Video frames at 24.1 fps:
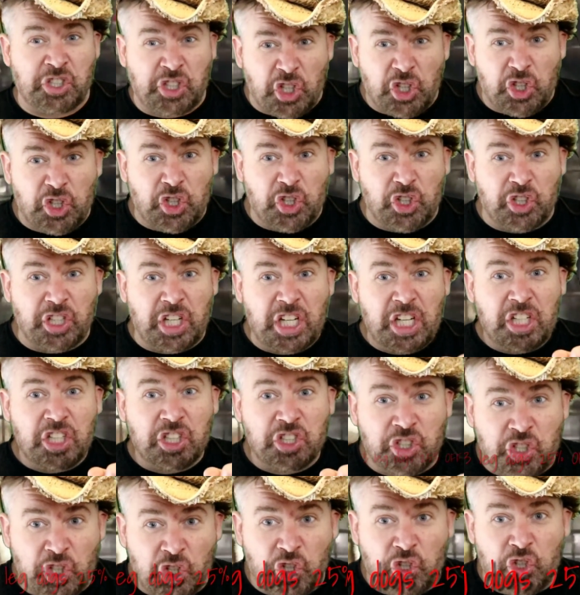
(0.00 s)
good
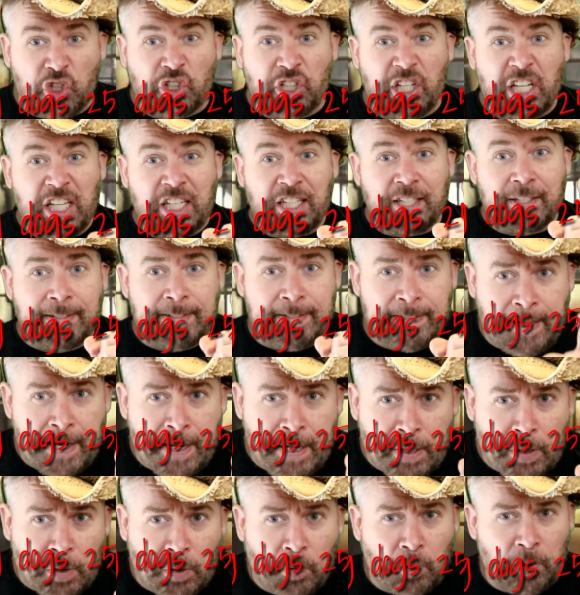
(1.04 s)

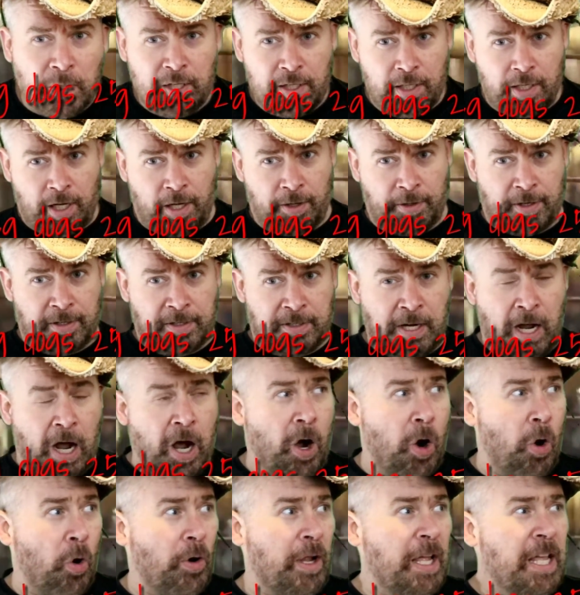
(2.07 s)
deal on a
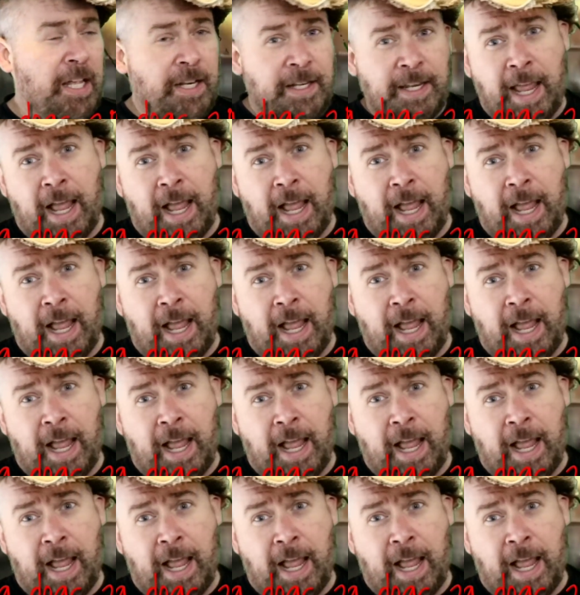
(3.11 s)
dog.